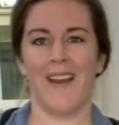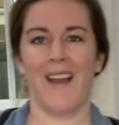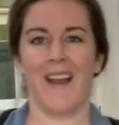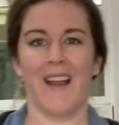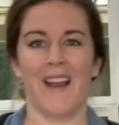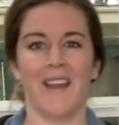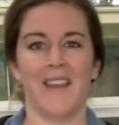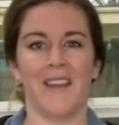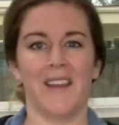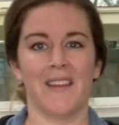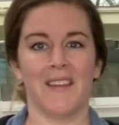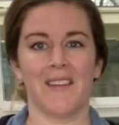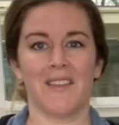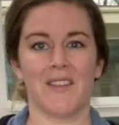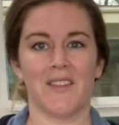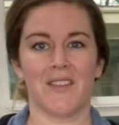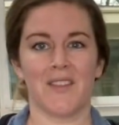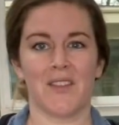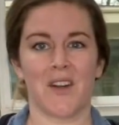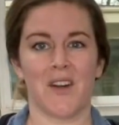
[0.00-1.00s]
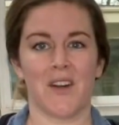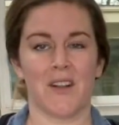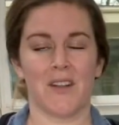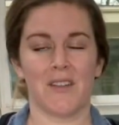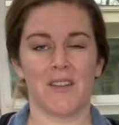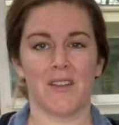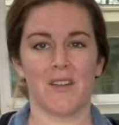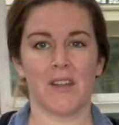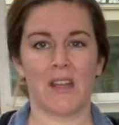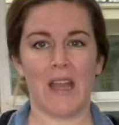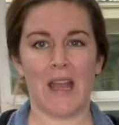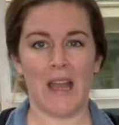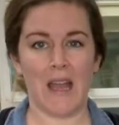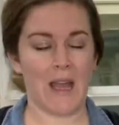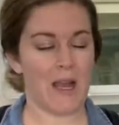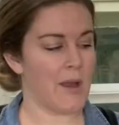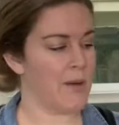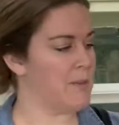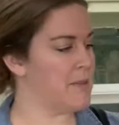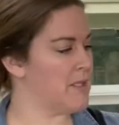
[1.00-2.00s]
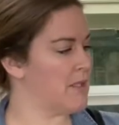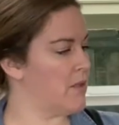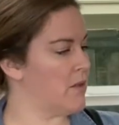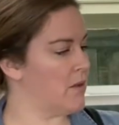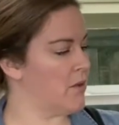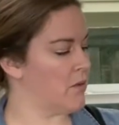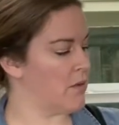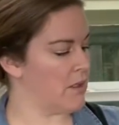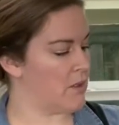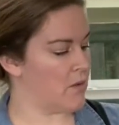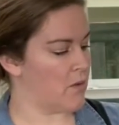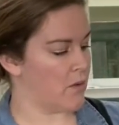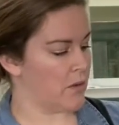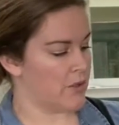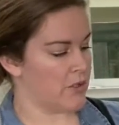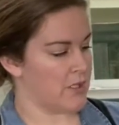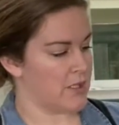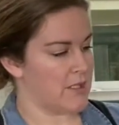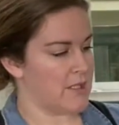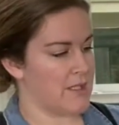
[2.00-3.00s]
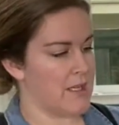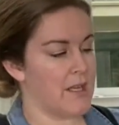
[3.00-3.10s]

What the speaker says: I think this is starting to look absolutely gorgeous